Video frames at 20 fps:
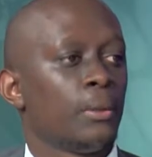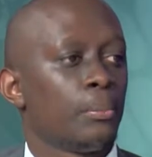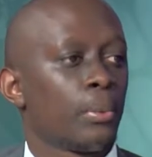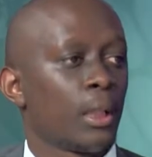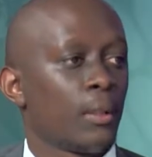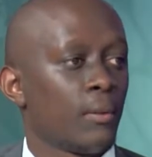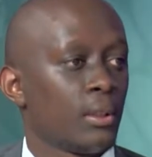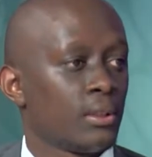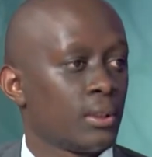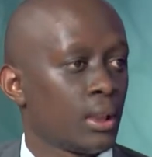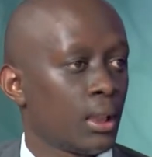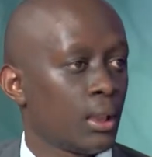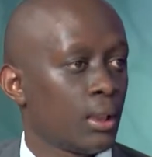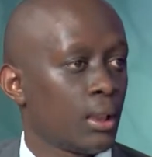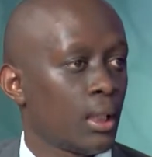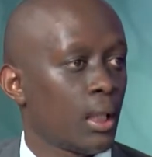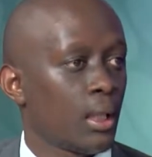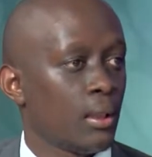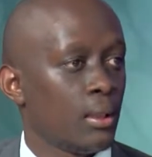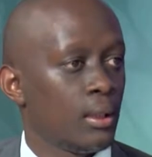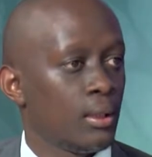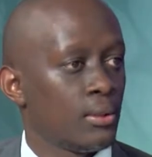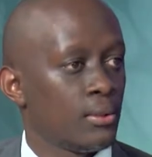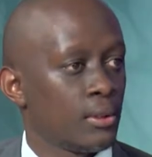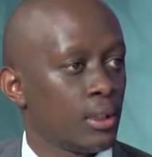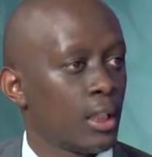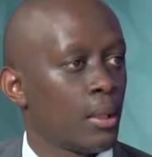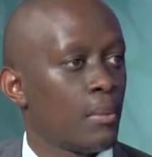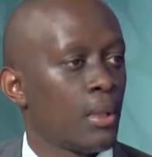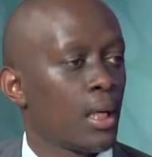the private sector are
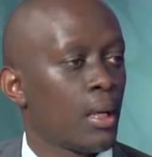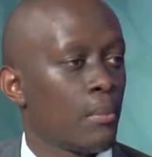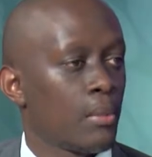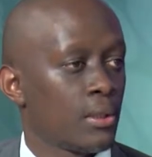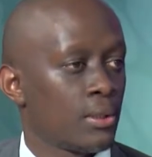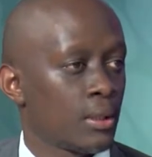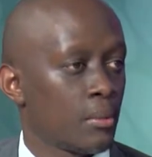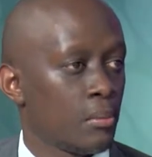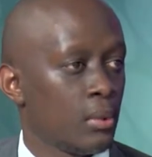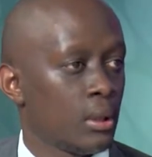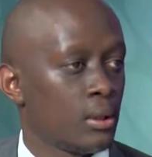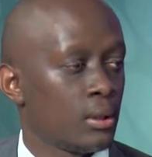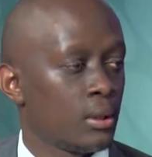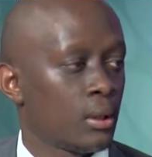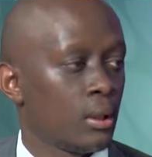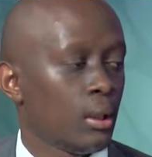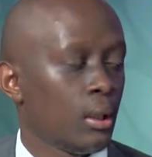these MSMEs.